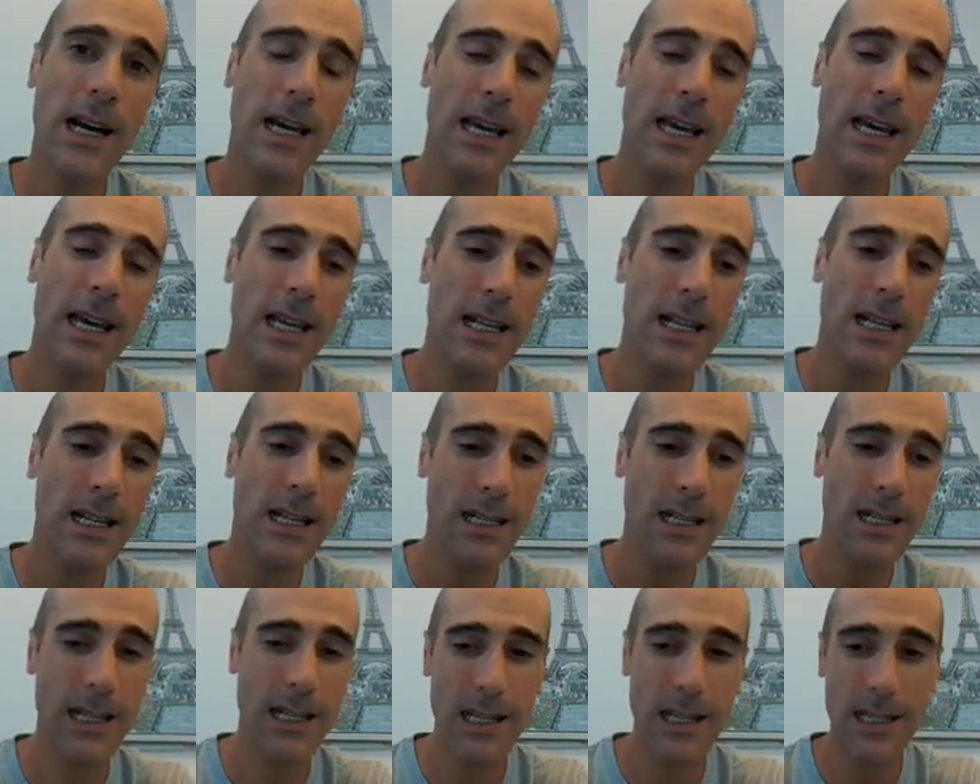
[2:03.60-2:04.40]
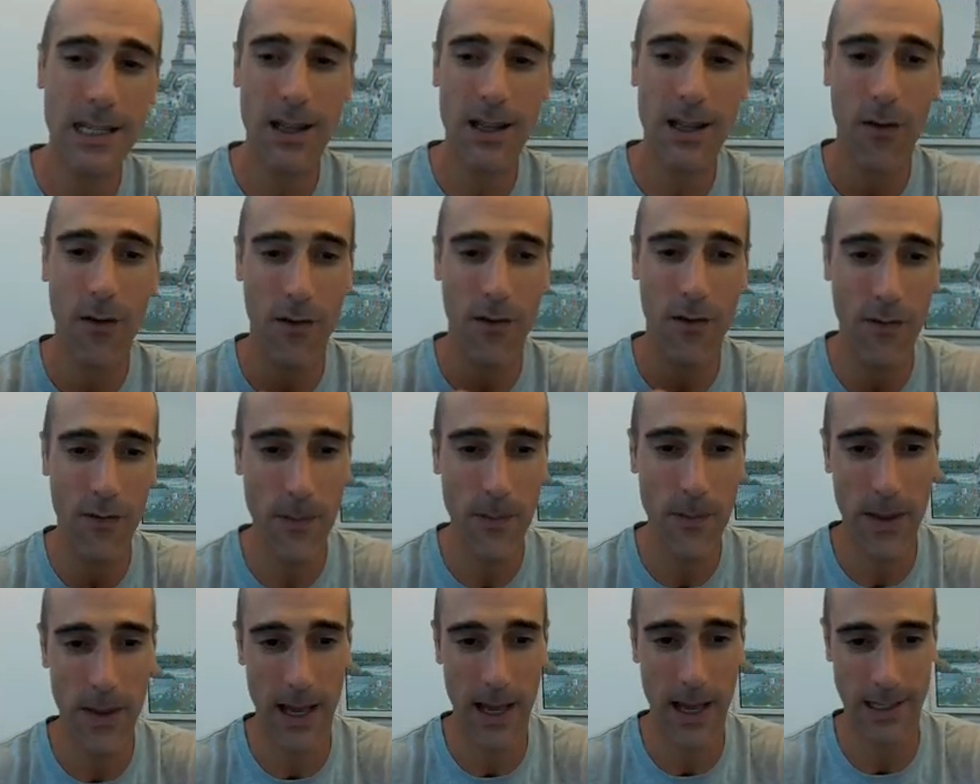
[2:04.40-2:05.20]
in this
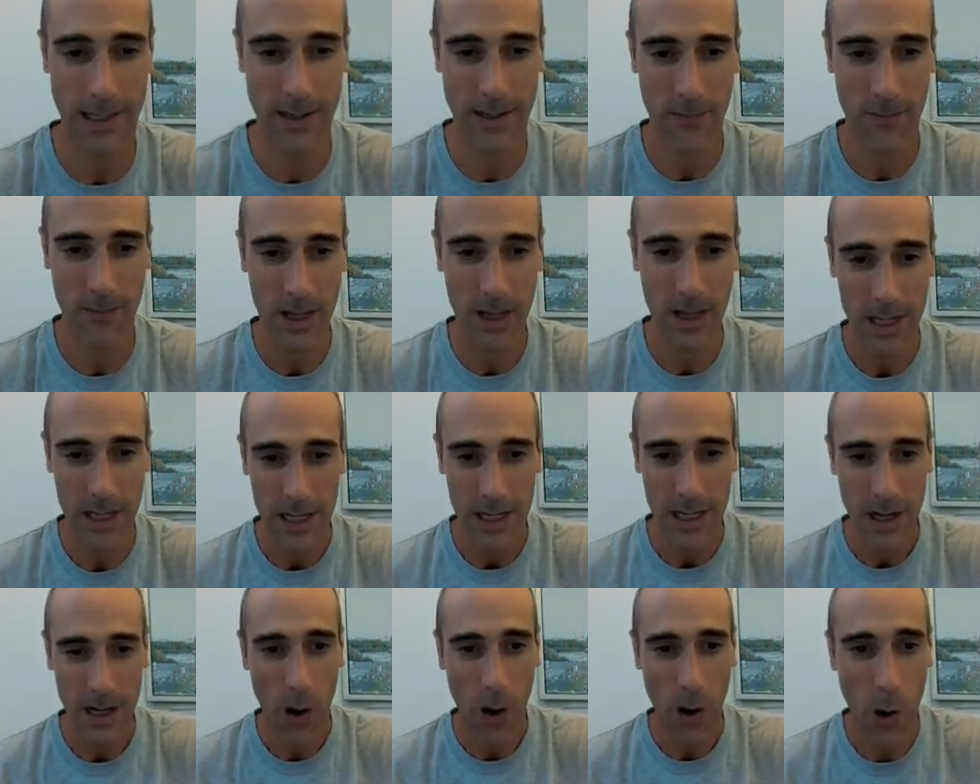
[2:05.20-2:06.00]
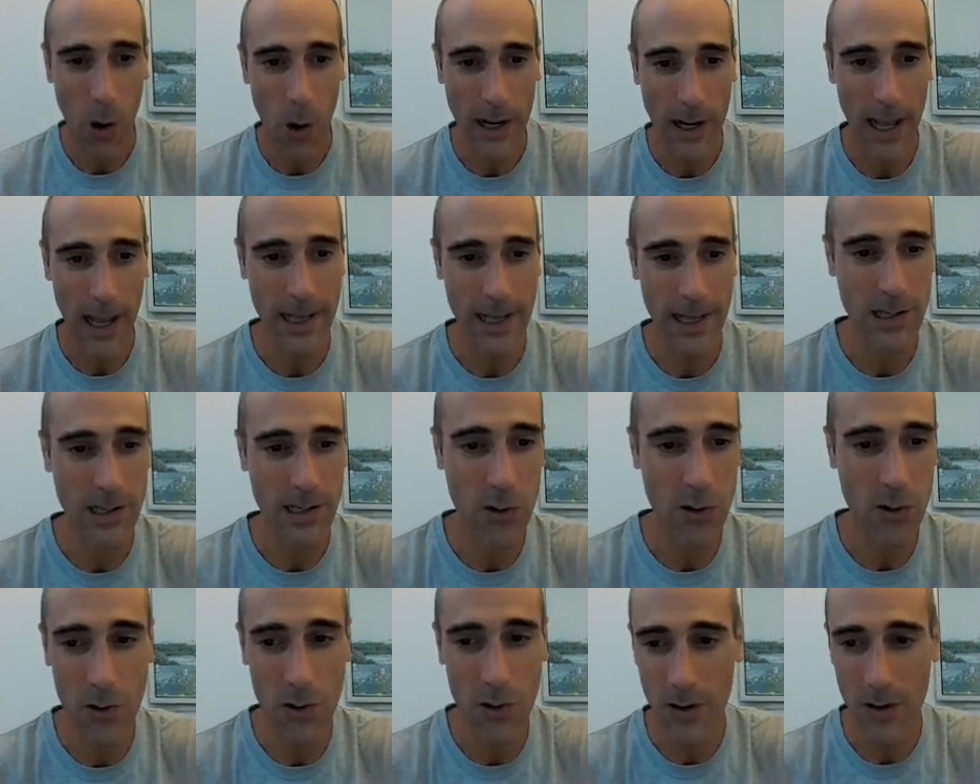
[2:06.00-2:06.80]
VPS. Okay,
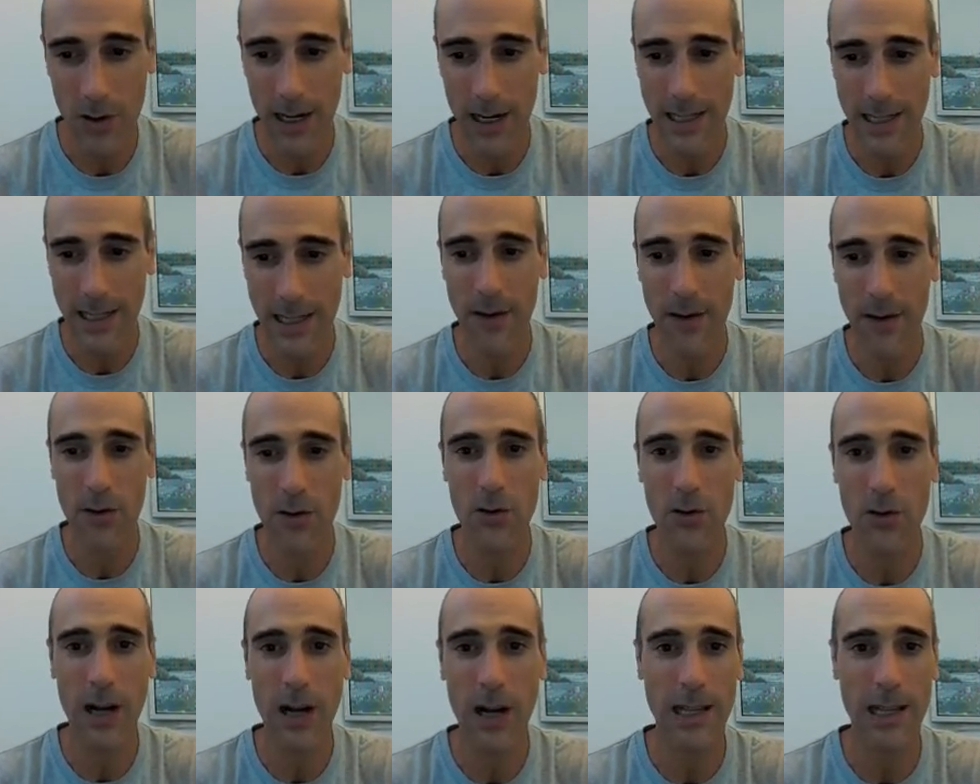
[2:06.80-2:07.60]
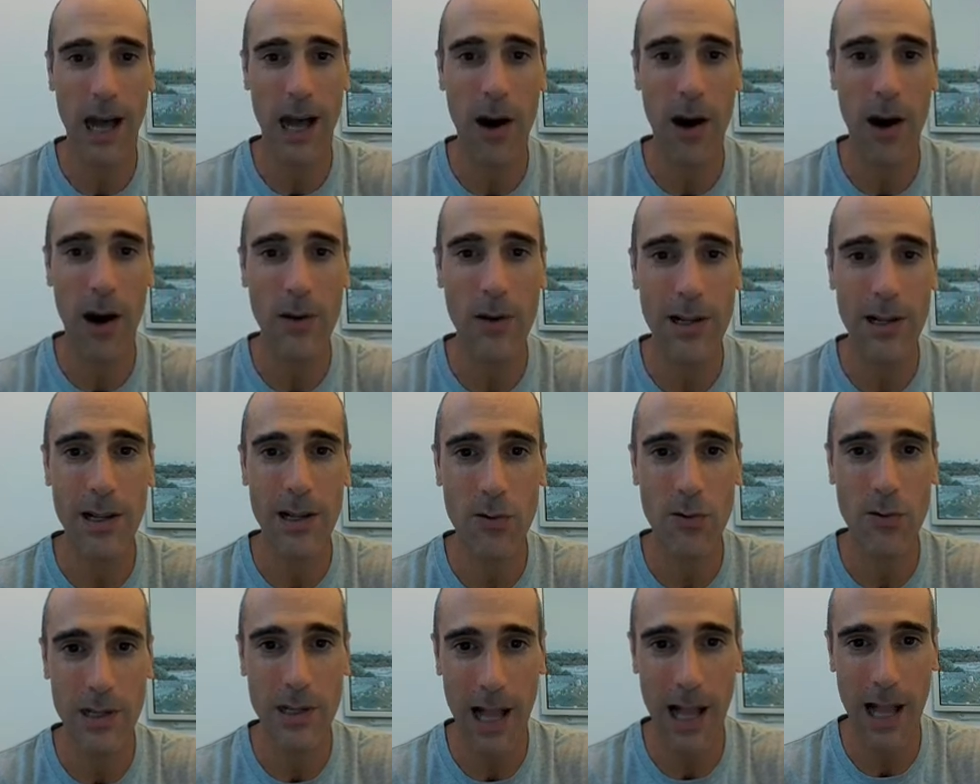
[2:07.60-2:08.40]
so let's have a look at how it
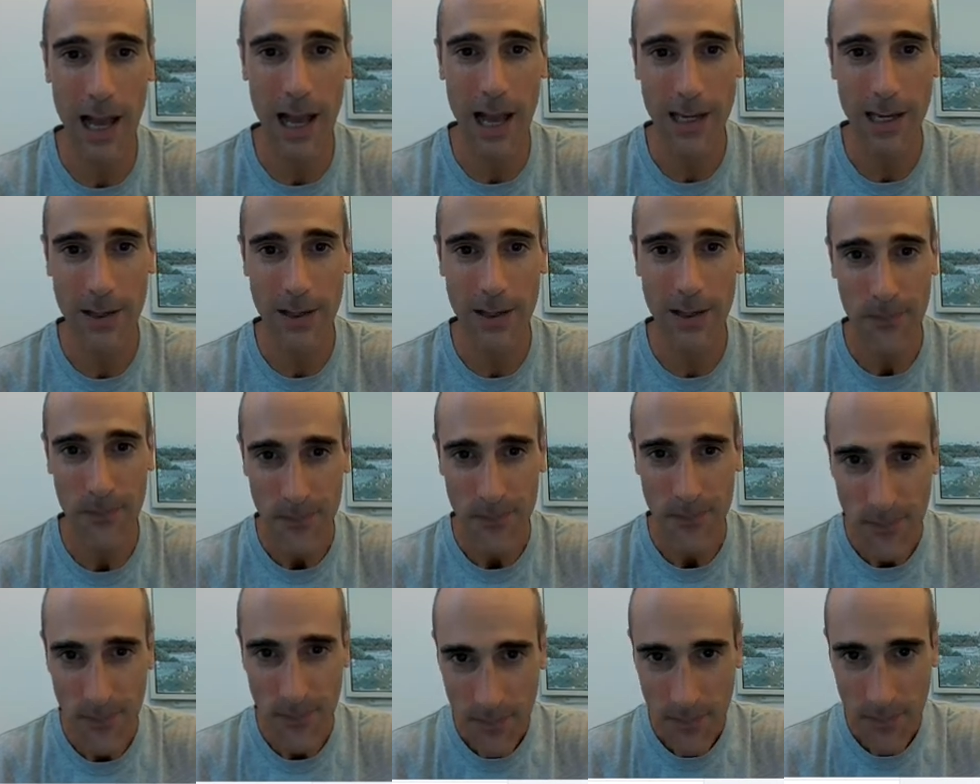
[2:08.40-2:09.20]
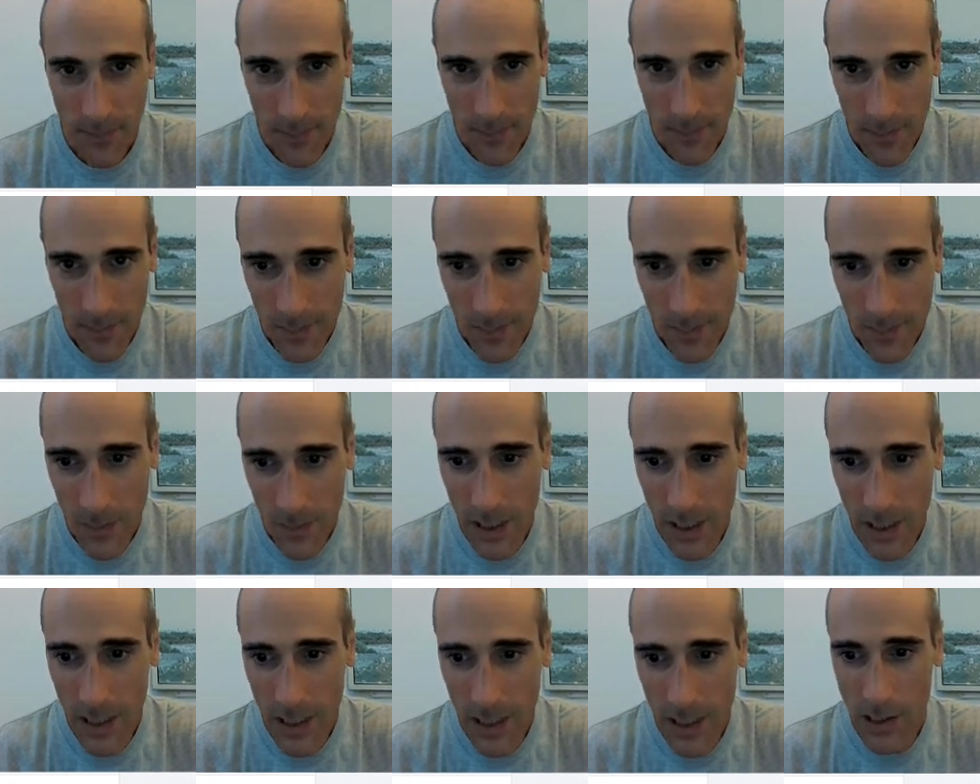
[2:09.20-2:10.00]
looks like.
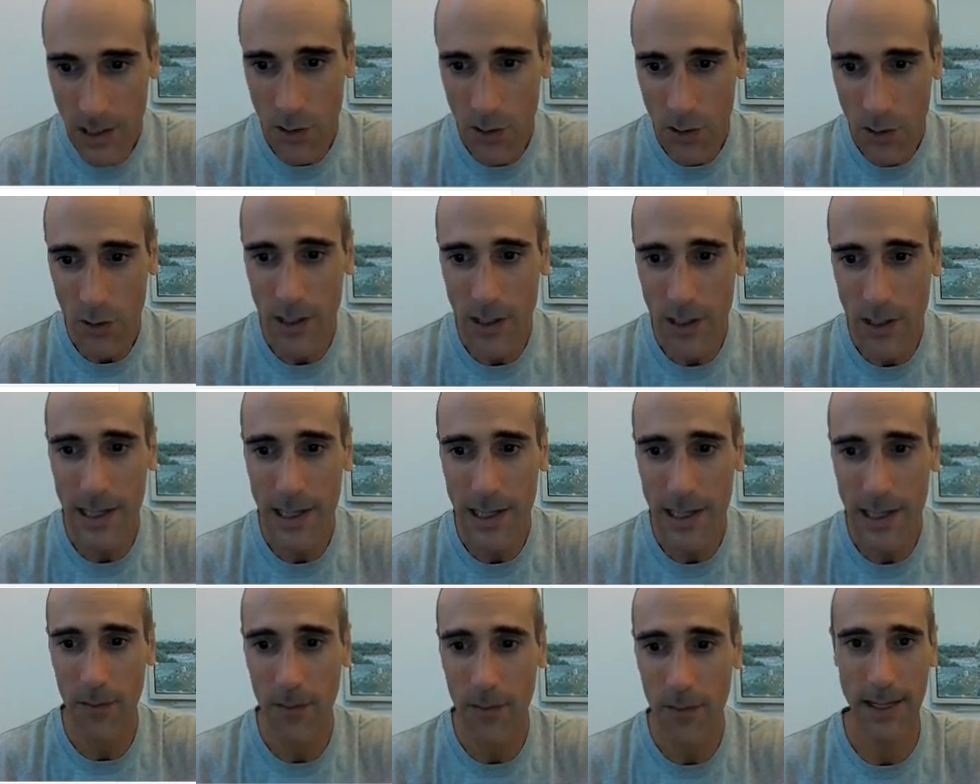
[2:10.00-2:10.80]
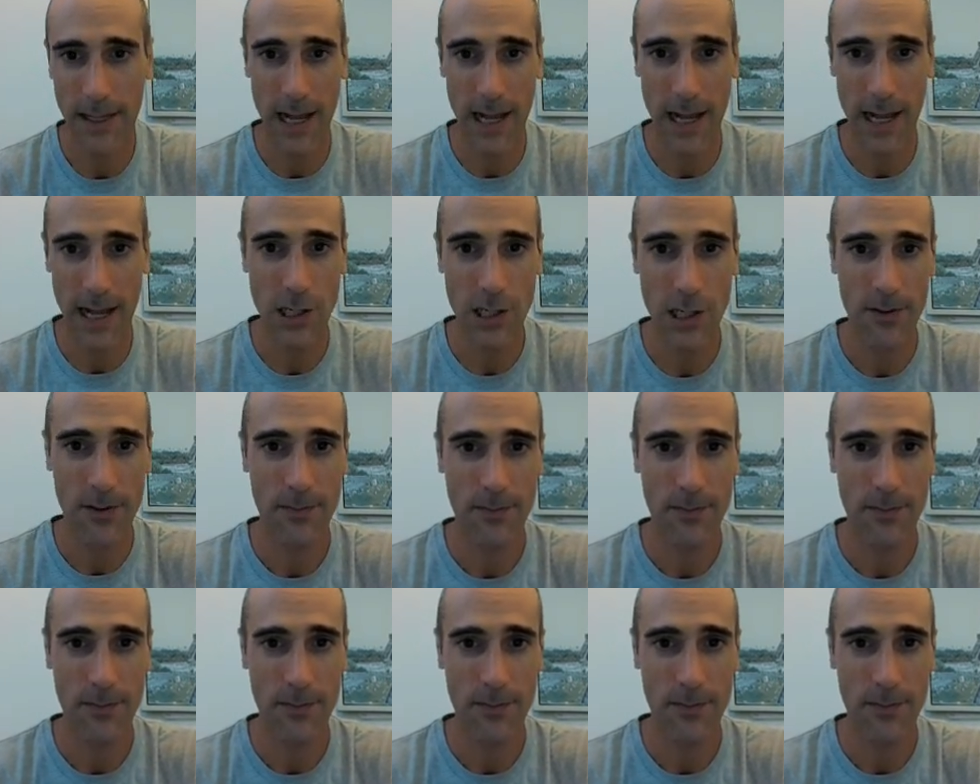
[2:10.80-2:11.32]
So you click on manage